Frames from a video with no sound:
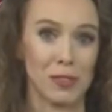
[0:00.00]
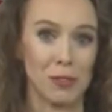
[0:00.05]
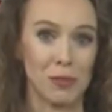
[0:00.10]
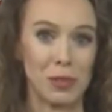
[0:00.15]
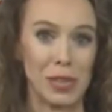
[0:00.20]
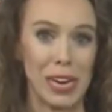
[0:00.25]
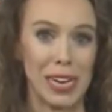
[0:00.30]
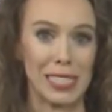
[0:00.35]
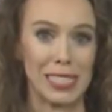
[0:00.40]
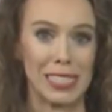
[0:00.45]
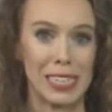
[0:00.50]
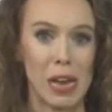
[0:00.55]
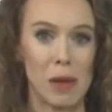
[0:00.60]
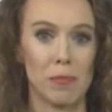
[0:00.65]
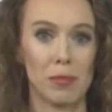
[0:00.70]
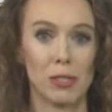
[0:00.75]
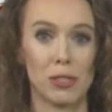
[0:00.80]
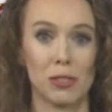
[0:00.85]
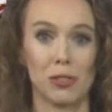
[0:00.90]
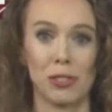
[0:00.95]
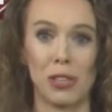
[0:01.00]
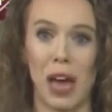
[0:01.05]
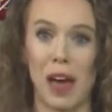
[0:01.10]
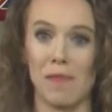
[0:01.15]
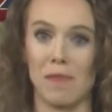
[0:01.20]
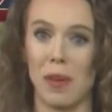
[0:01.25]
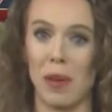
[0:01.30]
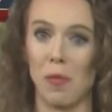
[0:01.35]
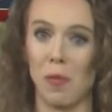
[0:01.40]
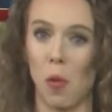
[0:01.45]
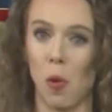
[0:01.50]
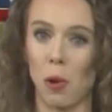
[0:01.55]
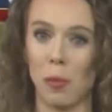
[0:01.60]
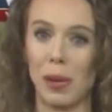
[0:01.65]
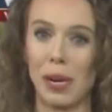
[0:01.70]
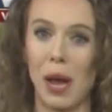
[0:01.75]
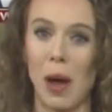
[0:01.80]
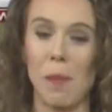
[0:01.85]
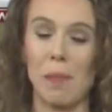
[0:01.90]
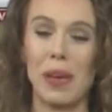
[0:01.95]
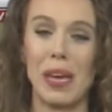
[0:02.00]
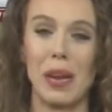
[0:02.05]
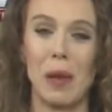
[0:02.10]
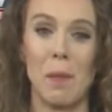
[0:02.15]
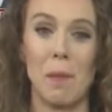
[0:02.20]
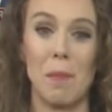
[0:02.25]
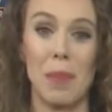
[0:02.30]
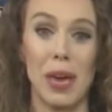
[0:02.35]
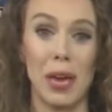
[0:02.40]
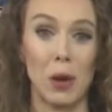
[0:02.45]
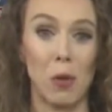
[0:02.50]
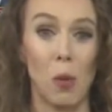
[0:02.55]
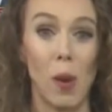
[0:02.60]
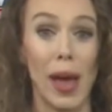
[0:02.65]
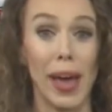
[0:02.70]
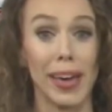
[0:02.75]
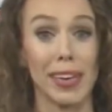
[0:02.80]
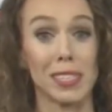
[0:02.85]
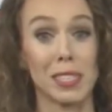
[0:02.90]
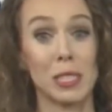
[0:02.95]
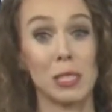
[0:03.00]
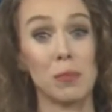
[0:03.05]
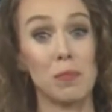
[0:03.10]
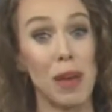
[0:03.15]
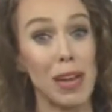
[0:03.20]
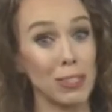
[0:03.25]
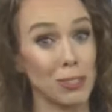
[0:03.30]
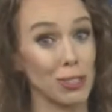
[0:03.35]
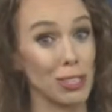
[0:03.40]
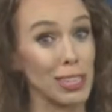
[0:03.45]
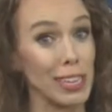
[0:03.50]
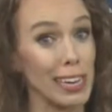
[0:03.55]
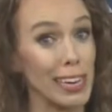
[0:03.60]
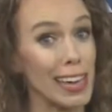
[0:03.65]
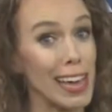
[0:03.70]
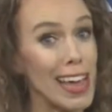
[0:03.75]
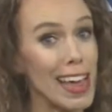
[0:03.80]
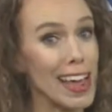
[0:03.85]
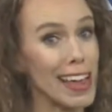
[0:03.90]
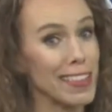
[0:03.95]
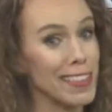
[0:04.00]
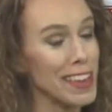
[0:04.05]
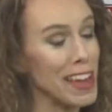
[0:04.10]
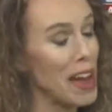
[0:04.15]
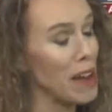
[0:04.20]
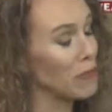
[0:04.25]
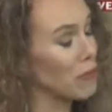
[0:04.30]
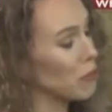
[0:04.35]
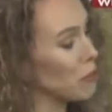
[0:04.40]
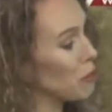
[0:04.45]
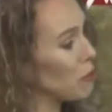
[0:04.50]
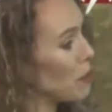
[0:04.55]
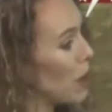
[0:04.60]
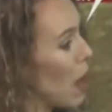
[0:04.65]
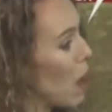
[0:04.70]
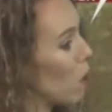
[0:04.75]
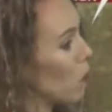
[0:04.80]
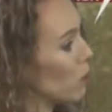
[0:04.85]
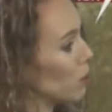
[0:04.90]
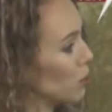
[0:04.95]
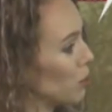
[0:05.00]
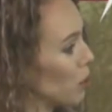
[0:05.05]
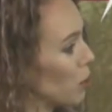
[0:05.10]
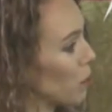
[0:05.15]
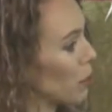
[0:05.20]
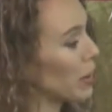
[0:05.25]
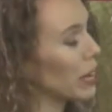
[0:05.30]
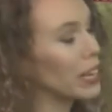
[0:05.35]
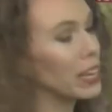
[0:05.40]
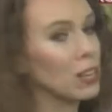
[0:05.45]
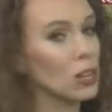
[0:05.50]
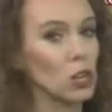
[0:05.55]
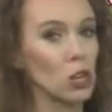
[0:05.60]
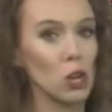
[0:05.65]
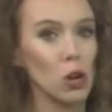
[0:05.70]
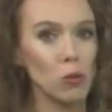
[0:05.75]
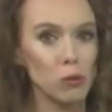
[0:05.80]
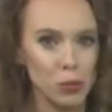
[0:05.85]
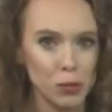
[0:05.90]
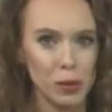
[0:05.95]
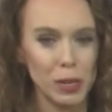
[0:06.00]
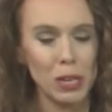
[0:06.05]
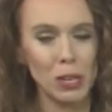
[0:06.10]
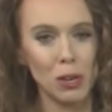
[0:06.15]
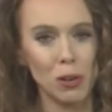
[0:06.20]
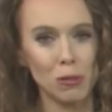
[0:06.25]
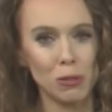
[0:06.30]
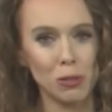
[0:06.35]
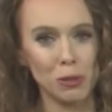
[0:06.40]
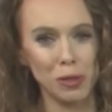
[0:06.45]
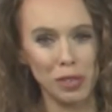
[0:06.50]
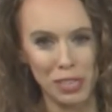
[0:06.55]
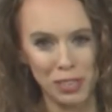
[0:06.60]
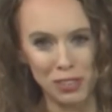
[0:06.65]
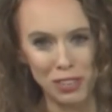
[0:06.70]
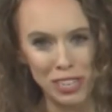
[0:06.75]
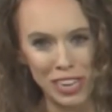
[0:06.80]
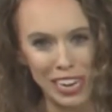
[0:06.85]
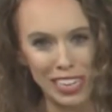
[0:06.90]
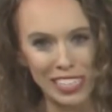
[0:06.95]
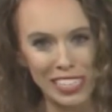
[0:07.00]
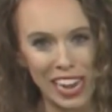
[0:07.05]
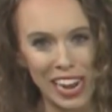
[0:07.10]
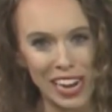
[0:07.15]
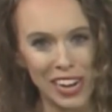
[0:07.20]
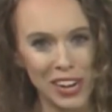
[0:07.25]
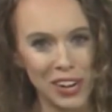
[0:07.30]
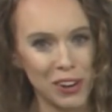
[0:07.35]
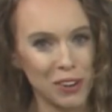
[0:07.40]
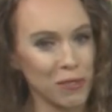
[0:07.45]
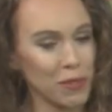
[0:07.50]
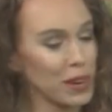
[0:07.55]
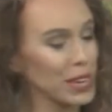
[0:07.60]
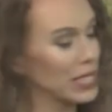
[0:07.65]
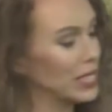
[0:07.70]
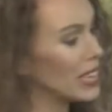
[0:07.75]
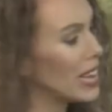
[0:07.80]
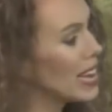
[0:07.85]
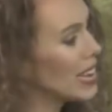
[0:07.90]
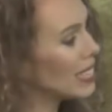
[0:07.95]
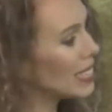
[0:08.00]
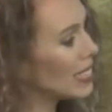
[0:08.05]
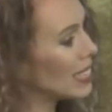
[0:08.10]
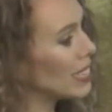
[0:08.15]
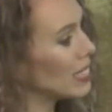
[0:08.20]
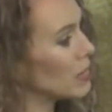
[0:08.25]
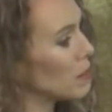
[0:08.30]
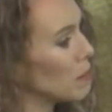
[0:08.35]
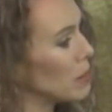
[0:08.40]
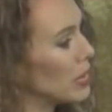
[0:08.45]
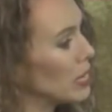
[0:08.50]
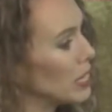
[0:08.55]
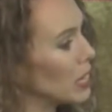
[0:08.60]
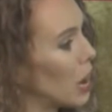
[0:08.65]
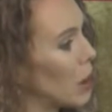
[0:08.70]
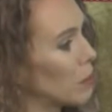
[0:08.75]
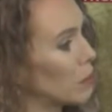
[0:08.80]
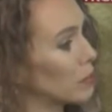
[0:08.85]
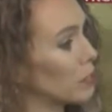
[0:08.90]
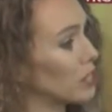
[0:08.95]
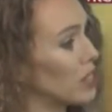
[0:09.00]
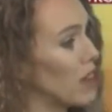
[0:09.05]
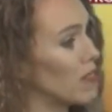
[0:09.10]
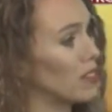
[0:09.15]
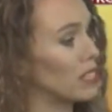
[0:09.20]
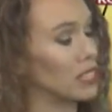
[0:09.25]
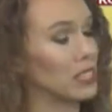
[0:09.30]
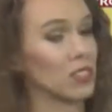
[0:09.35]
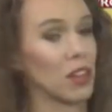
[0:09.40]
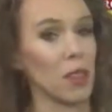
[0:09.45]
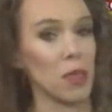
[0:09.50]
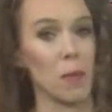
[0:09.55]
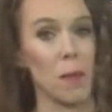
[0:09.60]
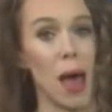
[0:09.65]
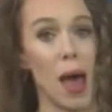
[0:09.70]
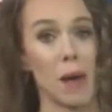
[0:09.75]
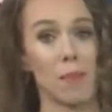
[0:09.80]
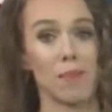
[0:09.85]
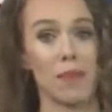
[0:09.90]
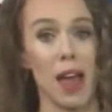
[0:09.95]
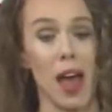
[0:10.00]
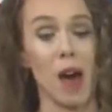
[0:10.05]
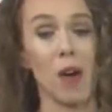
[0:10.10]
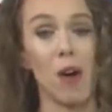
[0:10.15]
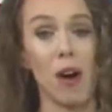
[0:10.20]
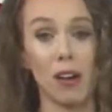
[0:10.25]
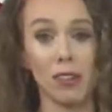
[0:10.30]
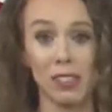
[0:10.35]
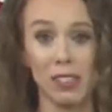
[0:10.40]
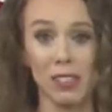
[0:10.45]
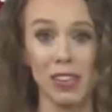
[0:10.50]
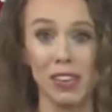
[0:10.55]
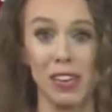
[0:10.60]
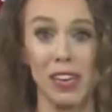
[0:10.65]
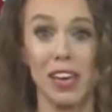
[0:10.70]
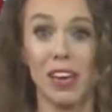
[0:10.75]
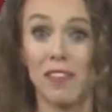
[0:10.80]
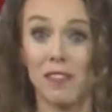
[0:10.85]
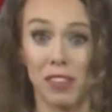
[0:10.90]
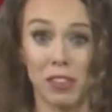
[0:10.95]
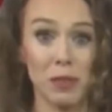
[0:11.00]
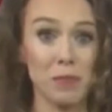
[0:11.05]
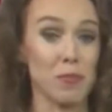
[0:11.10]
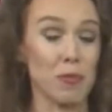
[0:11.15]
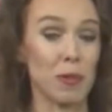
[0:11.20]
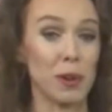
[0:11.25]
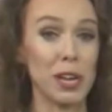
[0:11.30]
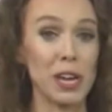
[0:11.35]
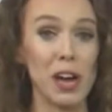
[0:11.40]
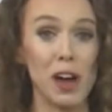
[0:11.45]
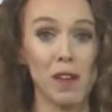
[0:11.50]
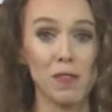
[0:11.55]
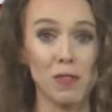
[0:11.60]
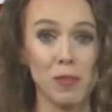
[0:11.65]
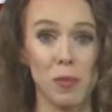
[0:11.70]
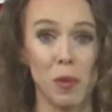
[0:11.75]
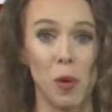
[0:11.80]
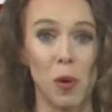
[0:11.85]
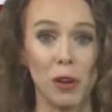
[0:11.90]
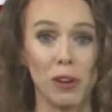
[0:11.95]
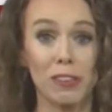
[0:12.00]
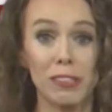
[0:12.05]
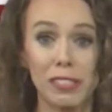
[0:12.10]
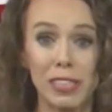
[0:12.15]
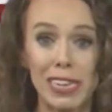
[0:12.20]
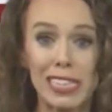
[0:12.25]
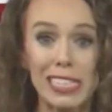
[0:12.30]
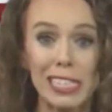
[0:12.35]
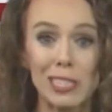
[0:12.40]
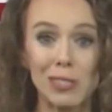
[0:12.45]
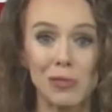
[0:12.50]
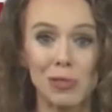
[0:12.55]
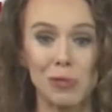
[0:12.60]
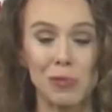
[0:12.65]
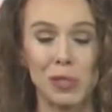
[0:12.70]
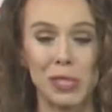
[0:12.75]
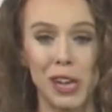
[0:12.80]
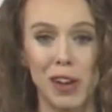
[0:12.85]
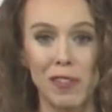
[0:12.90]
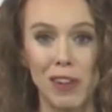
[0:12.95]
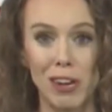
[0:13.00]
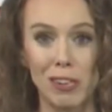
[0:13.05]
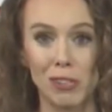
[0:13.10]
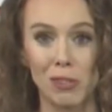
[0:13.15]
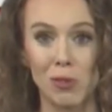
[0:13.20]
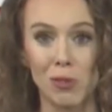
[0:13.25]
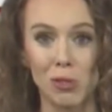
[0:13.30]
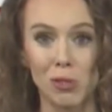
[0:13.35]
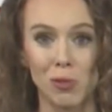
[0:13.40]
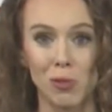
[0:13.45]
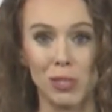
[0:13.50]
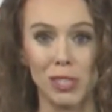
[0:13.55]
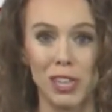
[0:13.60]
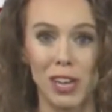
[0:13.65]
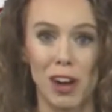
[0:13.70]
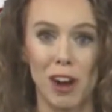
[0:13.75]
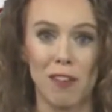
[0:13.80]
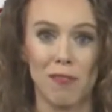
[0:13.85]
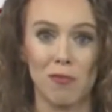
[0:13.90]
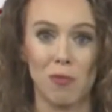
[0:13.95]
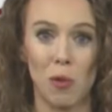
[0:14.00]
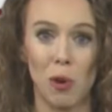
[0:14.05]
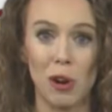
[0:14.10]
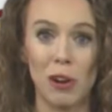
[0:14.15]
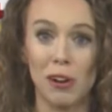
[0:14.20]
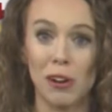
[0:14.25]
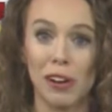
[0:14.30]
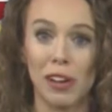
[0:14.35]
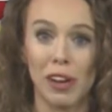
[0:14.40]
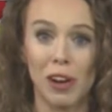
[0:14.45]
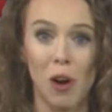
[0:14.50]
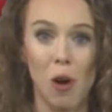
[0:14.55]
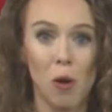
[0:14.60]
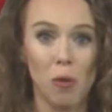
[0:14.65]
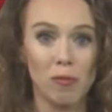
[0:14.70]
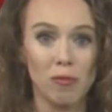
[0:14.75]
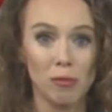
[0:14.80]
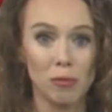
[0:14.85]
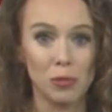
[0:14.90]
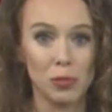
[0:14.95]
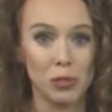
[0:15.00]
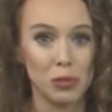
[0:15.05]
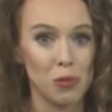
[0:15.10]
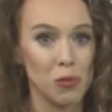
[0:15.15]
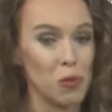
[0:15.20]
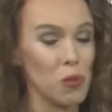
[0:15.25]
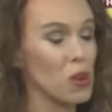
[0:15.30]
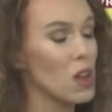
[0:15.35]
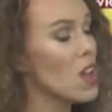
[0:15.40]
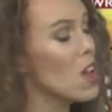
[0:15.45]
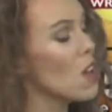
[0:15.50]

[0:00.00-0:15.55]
few days, temperatures have been warming up in a big way, especially in the afternoon hours. So we're getting closer and closer each day to eighty degrees, seeing some mid to upper seventies on the map now. Honestly, feeling pretty comfortable. A good day to do some stuff outdoors once you get off work or get home from school.